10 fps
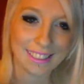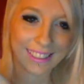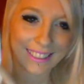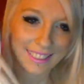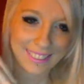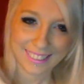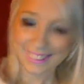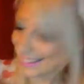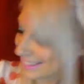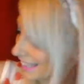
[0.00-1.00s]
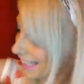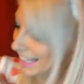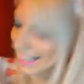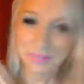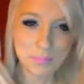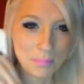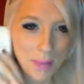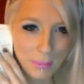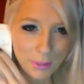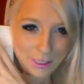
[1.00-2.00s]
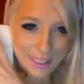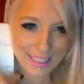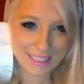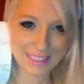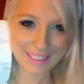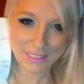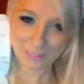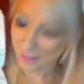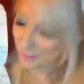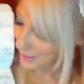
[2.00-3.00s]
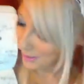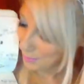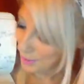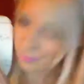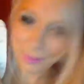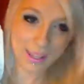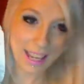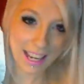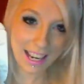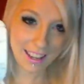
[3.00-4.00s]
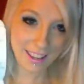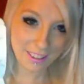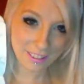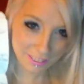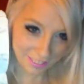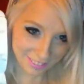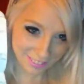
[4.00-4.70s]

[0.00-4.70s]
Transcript: like memories from all the people that I love right here.